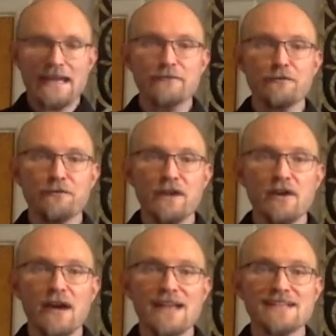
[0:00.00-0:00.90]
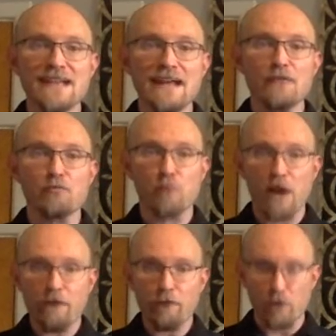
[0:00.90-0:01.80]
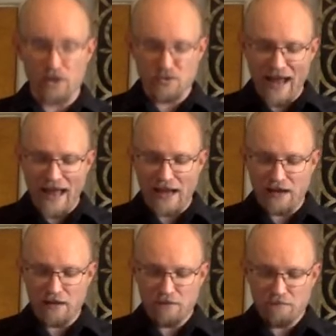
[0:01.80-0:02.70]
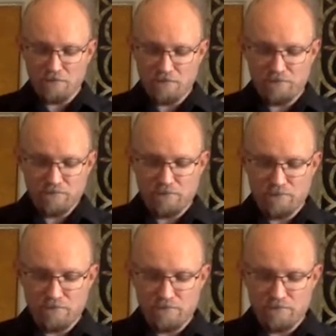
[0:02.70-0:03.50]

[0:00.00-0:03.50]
even thicker as a rough or a drag. And